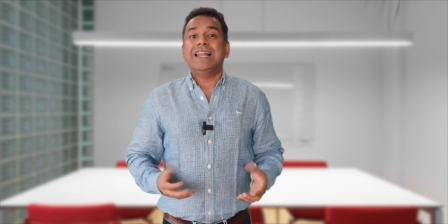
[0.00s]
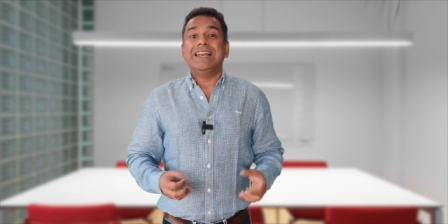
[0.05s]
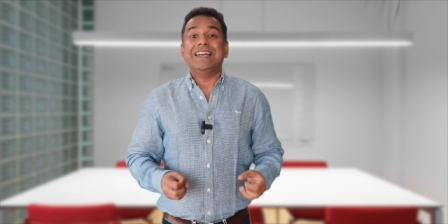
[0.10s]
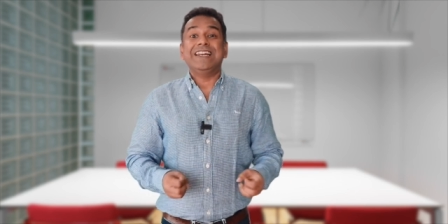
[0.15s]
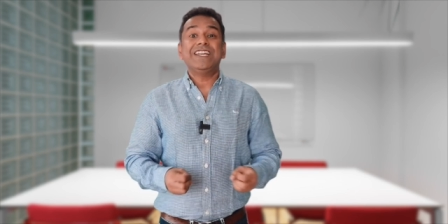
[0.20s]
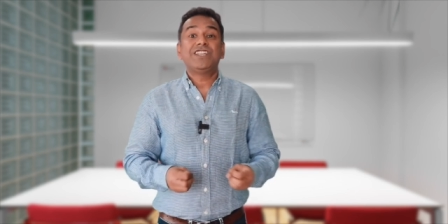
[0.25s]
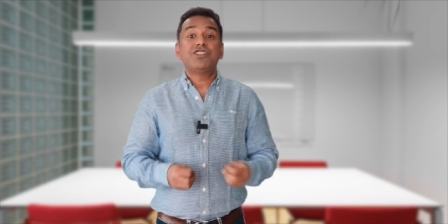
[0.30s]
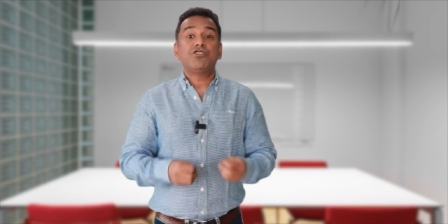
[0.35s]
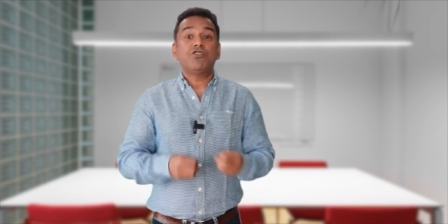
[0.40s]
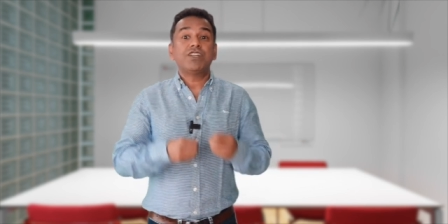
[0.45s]

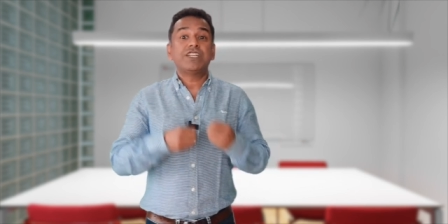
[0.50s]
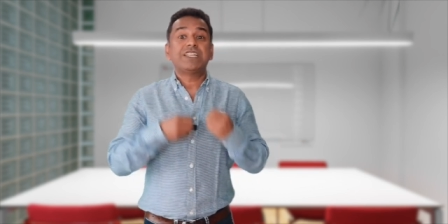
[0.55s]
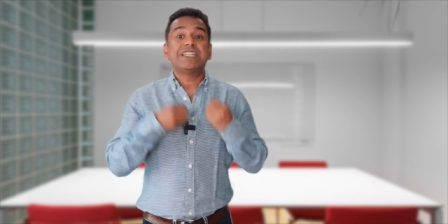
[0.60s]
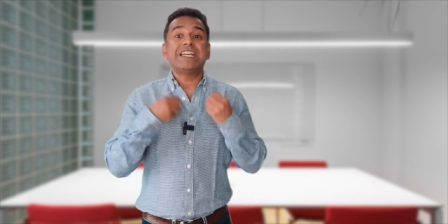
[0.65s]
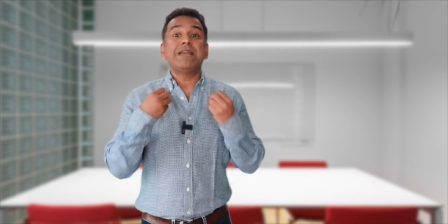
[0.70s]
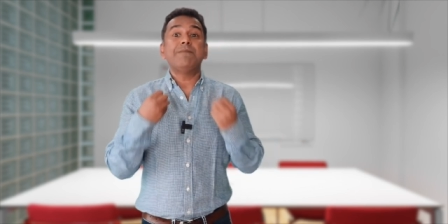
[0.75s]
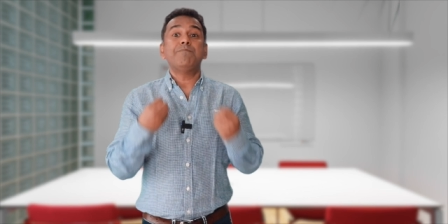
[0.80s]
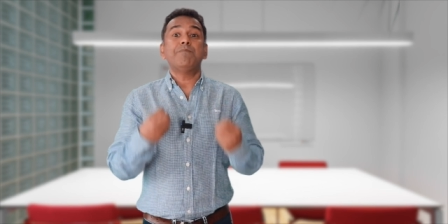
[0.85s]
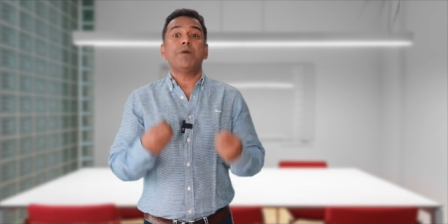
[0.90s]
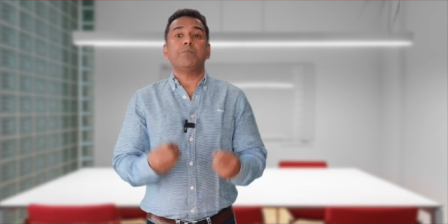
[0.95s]
Let your
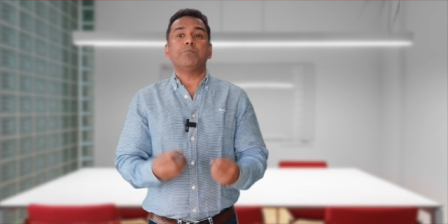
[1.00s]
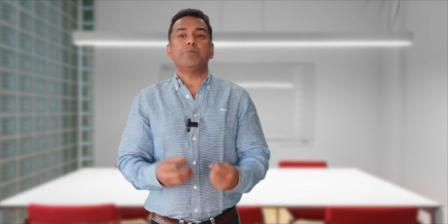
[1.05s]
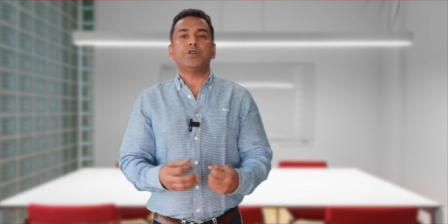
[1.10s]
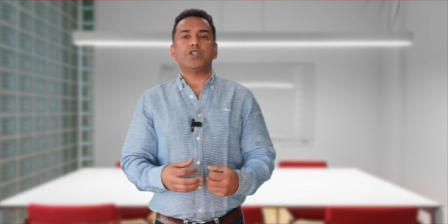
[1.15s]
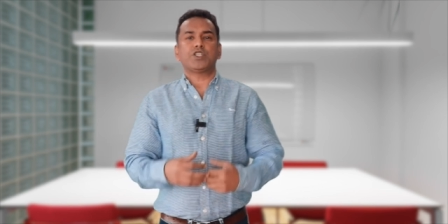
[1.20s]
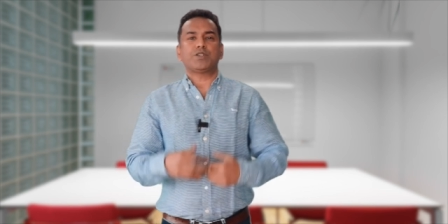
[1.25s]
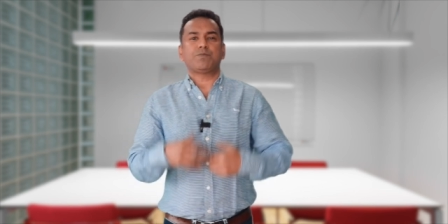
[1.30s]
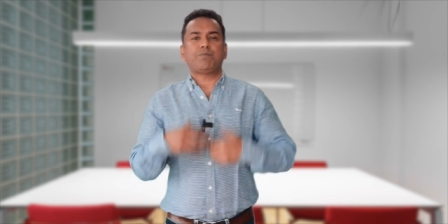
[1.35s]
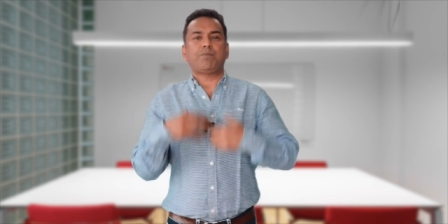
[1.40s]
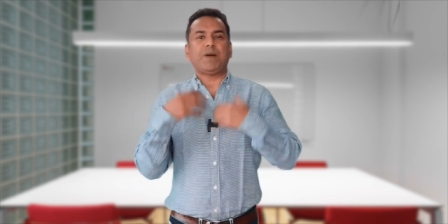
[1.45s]
team
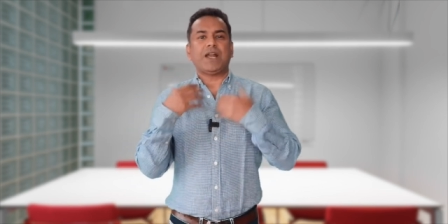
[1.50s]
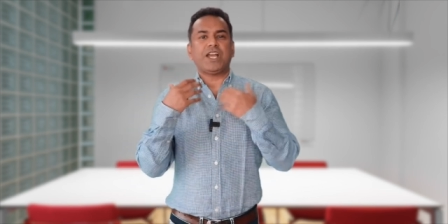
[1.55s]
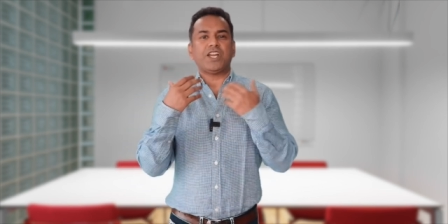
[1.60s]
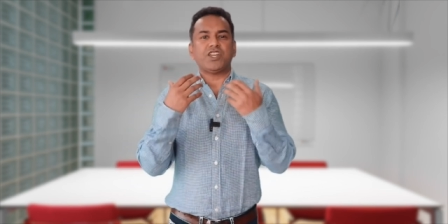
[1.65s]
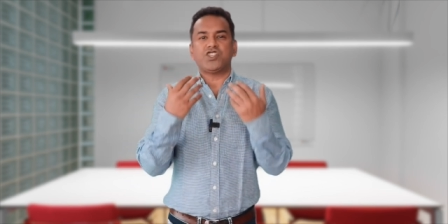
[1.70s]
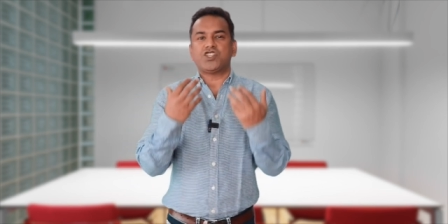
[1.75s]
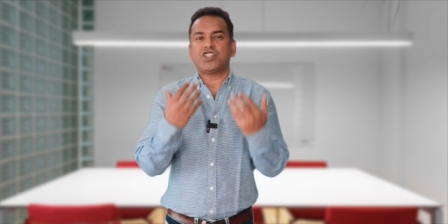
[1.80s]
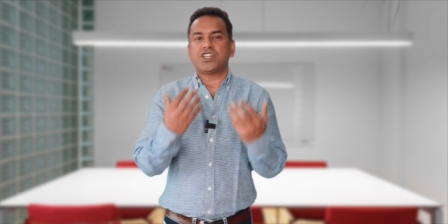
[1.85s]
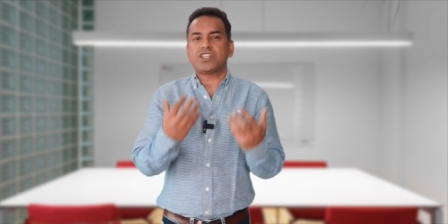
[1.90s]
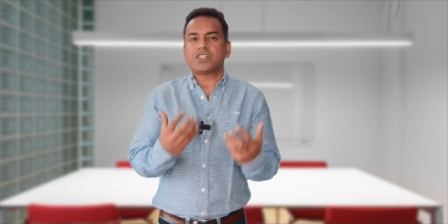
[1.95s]
members play
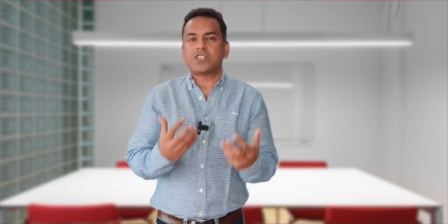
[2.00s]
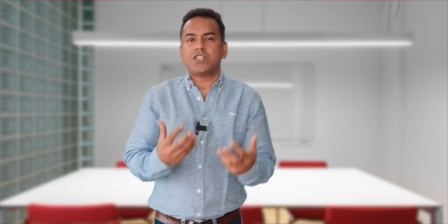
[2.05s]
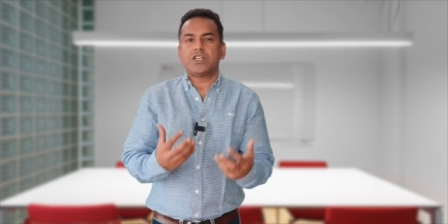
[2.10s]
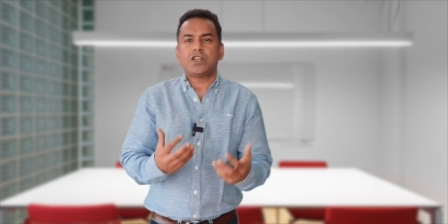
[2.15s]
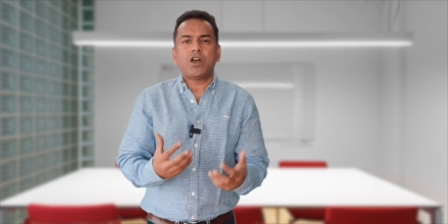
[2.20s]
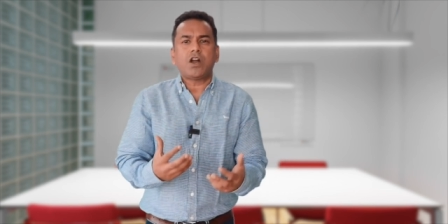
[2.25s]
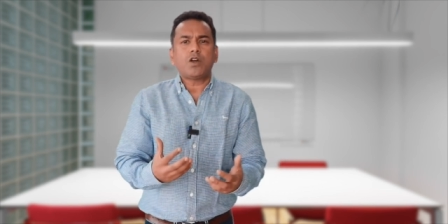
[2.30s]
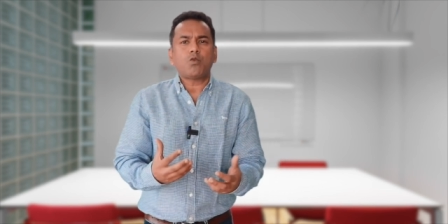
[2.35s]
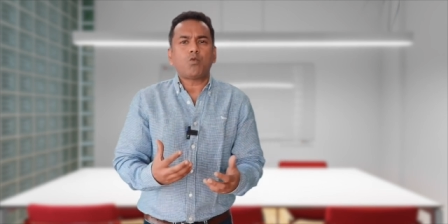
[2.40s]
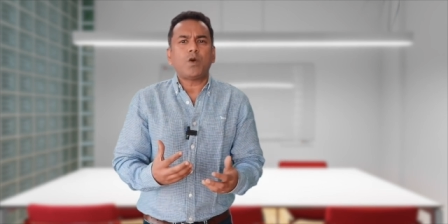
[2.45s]
just
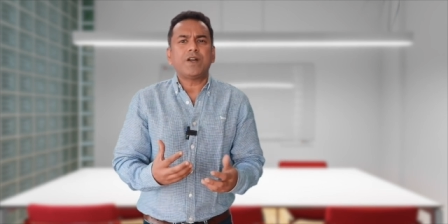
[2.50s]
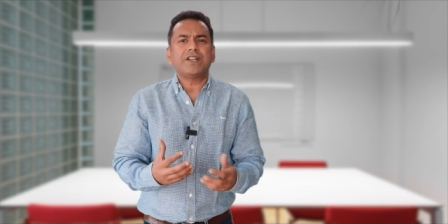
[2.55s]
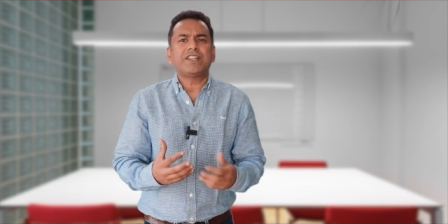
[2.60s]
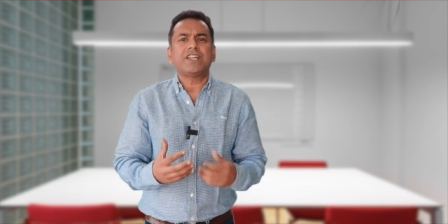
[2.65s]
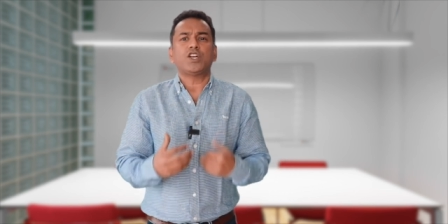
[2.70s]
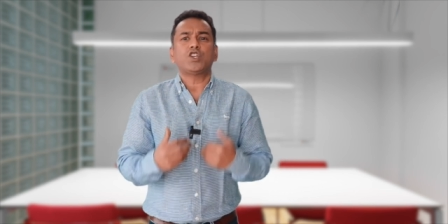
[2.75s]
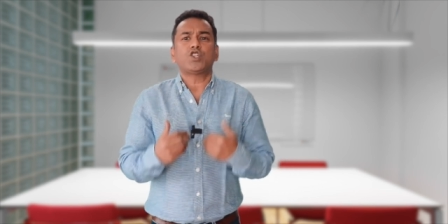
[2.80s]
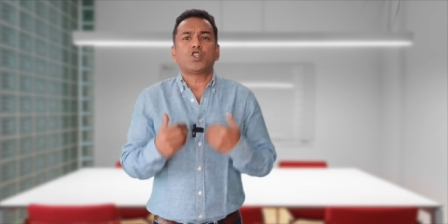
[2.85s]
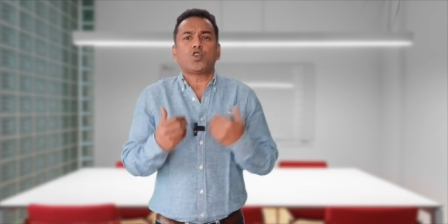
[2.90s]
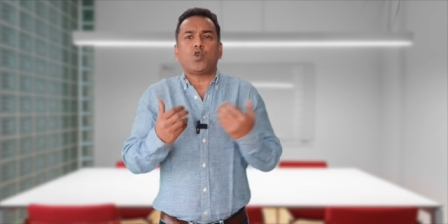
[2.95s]
not what
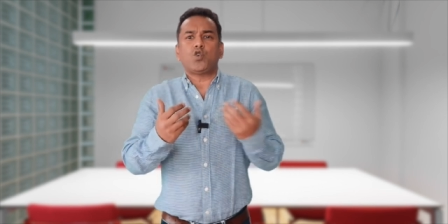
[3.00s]
they are